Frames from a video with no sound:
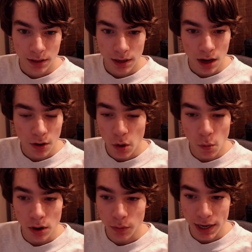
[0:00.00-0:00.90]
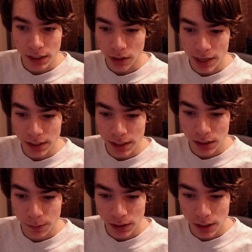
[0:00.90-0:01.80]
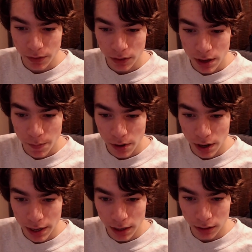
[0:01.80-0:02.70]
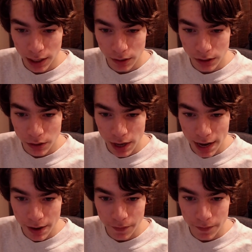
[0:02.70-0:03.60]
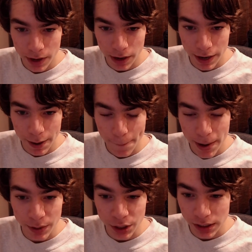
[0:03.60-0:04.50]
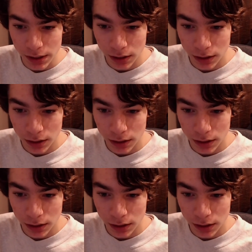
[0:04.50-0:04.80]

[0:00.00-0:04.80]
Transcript: I don't know what rasterize is specifically, but it allows you to edit images.